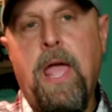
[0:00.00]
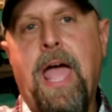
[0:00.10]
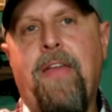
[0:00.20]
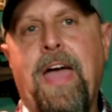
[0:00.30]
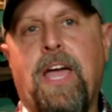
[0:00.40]

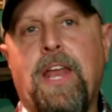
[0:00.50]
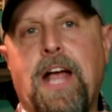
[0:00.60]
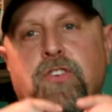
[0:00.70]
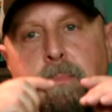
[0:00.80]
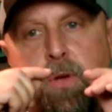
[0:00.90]
and they could
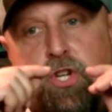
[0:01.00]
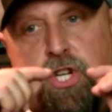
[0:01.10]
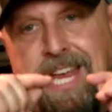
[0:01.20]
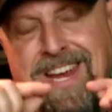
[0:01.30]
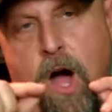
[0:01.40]
actually
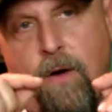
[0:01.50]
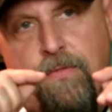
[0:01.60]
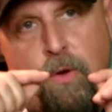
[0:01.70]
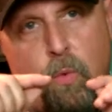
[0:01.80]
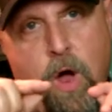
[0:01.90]
machine off
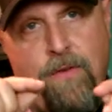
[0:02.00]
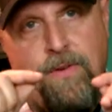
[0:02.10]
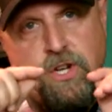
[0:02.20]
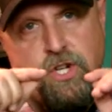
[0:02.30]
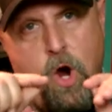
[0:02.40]
the rough
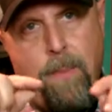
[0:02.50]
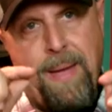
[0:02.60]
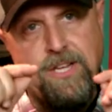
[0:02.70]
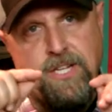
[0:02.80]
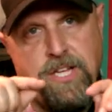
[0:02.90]
and sharp
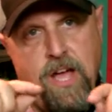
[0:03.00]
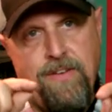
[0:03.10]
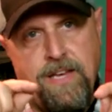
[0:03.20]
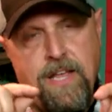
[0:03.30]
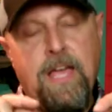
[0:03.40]
edges of
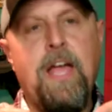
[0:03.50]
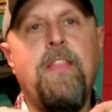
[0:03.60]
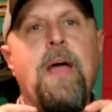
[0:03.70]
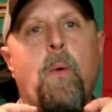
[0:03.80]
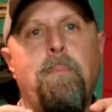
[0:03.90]
it
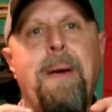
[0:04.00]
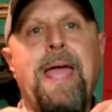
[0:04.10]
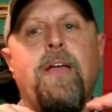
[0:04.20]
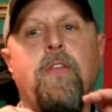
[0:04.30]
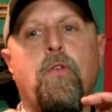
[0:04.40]
that would
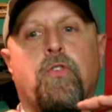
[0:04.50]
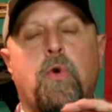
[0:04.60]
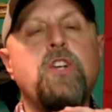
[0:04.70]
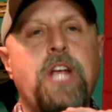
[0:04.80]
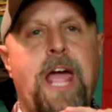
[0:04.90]
make those
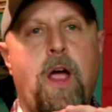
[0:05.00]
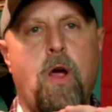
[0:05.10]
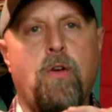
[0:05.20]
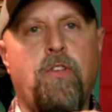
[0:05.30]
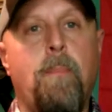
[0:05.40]
crush
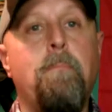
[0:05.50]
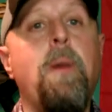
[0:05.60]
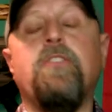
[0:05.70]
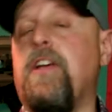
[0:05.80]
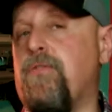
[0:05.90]
errors
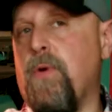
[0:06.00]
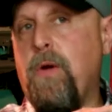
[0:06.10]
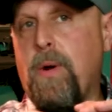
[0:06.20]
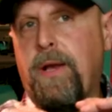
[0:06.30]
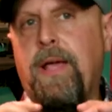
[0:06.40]
much less
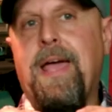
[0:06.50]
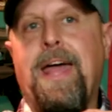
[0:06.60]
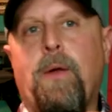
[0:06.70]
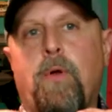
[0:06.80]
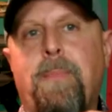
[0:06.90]
frequent
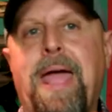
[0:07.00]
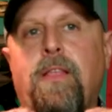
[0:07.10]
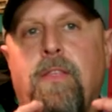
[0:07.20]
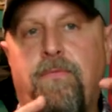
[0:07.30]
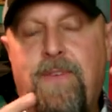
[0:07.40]
and it would
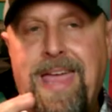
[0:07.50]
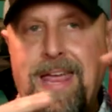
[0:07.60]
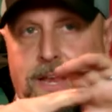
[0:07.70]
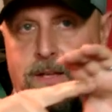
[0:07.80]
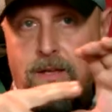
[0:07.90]
make the
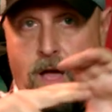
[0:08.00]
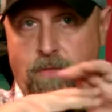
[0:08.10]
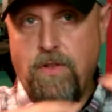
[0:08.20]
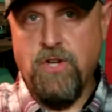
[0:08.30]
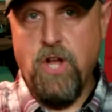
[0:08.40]
feed
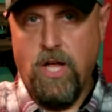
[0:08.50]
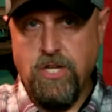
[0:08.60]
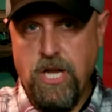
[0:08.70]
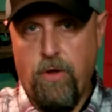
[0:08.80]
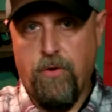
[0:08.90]
of the shotgun
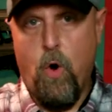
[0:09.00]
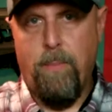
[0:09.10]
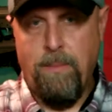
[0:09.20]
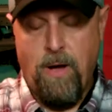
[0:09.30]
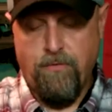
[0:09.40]
shells go up
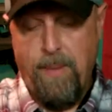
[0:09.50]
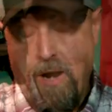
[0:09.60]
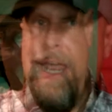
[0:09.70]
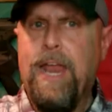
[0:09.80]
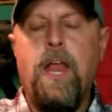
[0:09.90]
in much
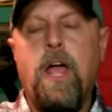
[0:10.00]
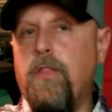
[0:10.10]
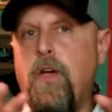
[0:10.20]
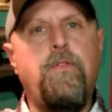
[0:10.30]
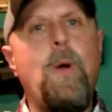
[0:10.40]
better. And again,
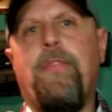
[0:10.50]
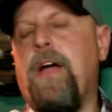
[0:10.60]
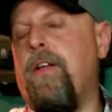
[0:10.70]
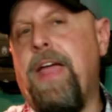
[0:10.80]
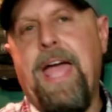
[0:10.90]
those of you out
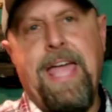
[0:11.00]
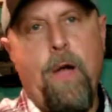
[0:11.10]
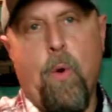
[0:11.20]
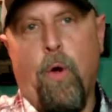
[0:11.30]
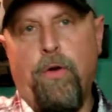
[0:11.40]
there in the AK
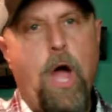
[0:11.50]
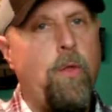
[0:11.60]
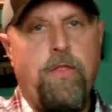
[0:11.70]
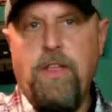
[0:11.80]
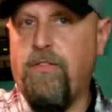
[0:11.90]
world know
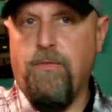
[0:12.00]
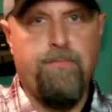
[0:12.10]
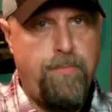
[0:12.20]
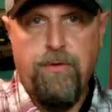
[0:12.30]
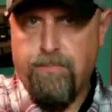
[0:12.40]
that this is
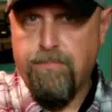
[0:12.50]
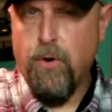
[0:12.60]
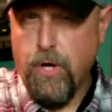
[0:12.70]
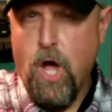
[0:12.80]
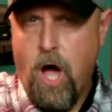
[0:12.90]
this is
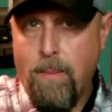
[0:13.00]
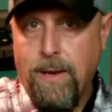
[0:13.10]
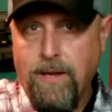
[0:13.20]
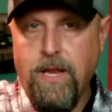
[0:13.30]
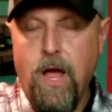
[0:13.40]
pretty
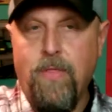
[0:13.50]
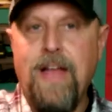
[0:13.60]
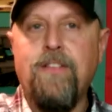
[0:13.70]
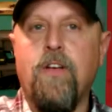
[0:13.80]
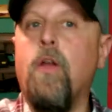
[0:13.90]
common. You know,
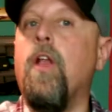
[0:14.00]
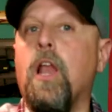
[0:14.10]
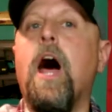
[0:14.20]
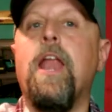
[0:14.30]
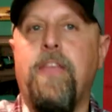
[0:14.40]
that's on a
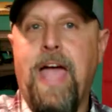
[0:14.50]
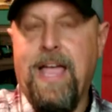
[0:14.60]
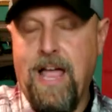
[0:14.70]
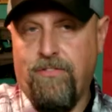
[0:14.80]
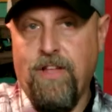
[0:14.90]
lot of the
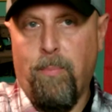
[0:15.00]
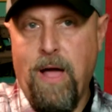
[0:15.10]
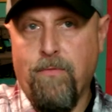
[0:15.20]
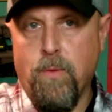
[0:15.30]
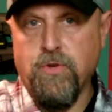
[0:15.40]
AK style
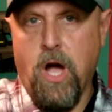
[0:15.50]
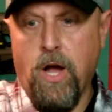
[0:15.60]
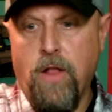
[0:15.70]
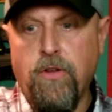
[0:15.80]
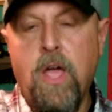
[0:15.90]
platform
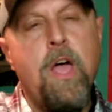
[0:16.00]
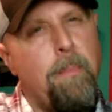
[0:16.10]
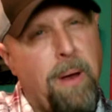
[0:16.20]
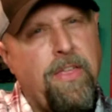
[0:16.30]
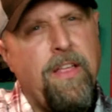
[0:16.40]
shotguns.
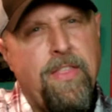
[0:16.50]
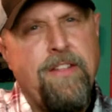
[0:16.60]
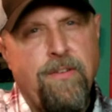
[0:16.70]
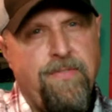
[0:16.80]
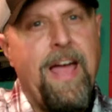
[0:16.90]
But I think that
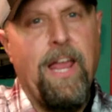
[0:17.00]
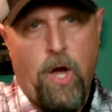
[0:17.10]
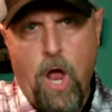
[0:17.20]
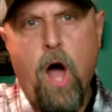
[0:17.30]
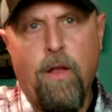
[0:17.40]
that's a failing
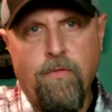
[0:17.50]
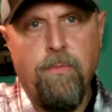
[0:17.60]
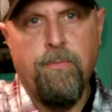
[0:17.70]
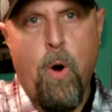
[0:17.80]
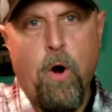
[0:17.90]
on all of
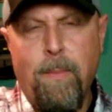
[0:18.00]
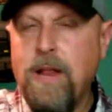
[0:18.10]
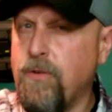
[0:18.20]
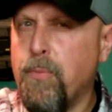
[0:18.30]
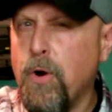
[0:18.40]
them's part. I mean,
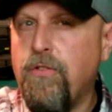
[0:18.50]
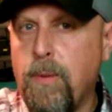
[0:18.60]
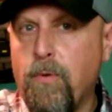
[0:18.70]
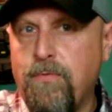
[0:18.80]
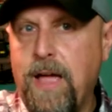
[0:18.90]
it's a pretty
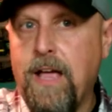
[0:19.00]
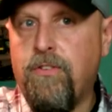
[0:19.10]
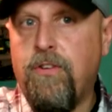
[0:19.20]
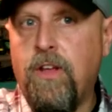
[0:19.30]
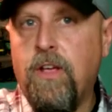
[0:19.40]
simple fix.